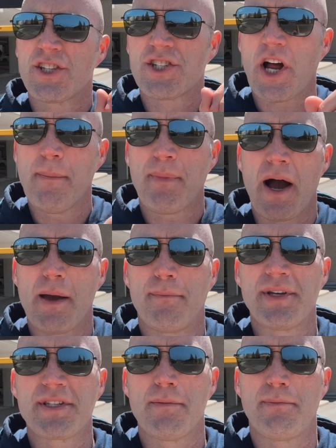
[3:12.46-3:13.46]
stop by
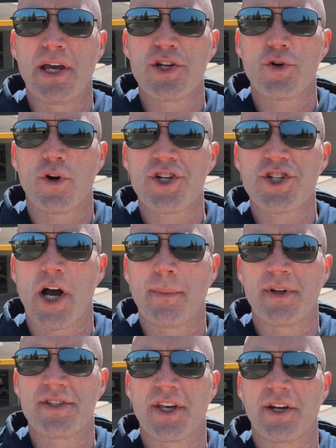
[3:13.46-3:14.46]
busy Bayshore
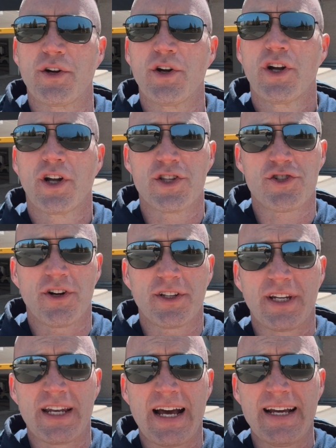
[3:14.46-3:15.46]
Shopping Center,
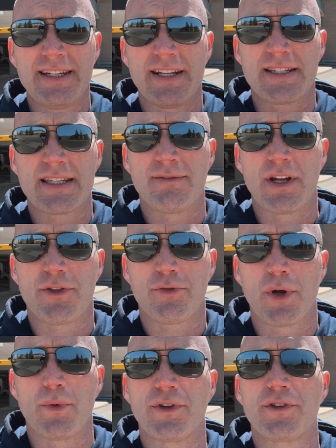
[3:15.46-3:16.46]
constructed in
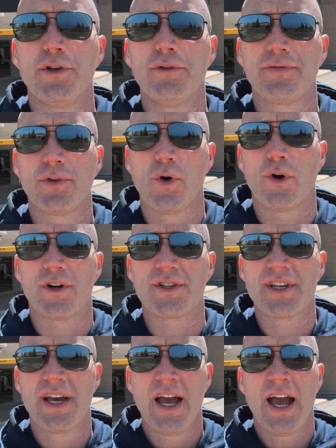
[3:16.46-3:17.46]
1973 with two
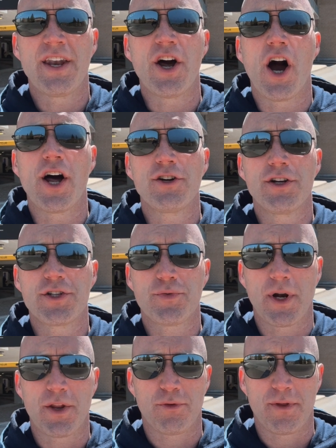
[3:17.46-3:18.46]
floors and
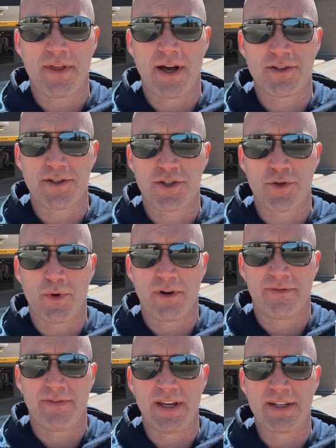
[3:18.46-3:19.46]
123,000
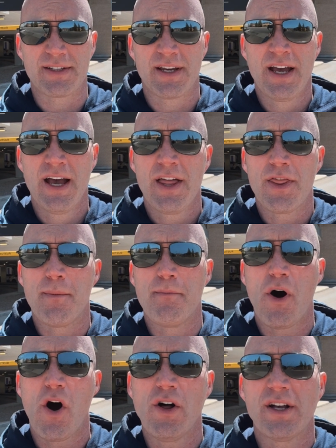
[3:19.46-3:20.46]
square feet. The
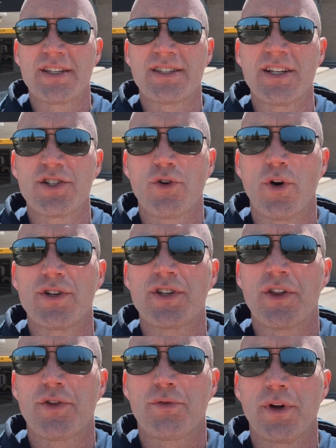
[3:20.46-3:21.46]
mall has since grown
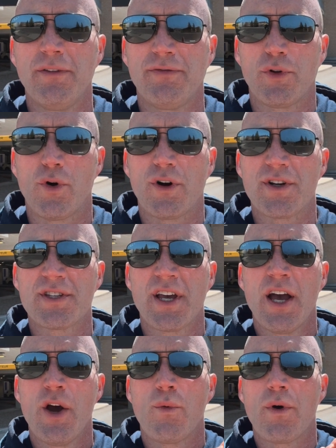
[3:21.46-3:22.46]
to three floors
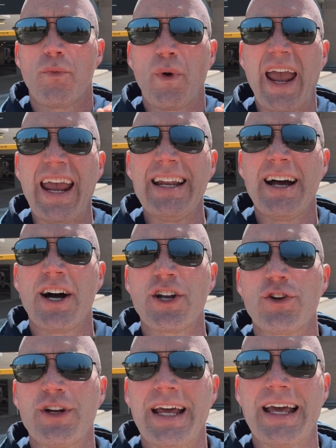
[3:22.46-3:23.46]
with
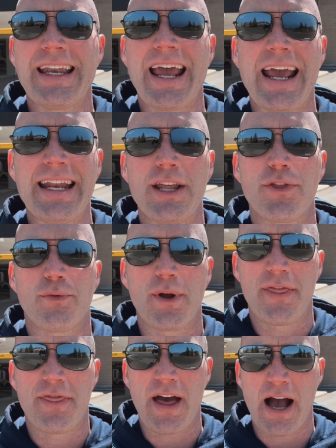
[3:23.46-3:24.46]

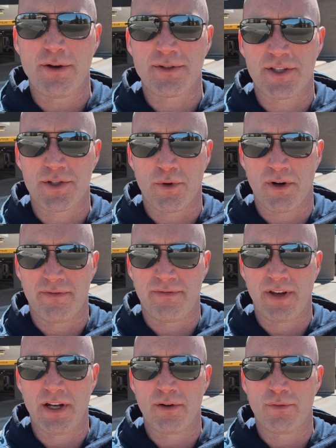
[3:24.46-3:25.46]
883,000 square
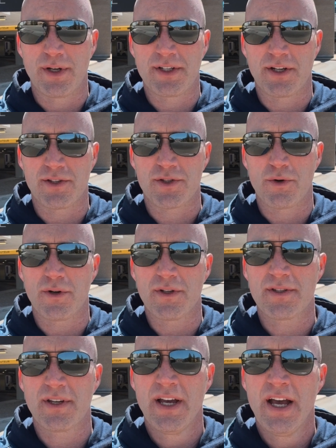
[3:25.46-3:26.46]
feet of retail
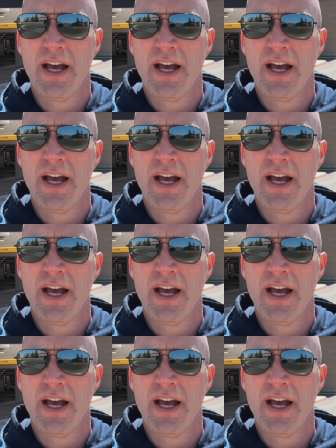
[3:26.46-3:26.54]
stores.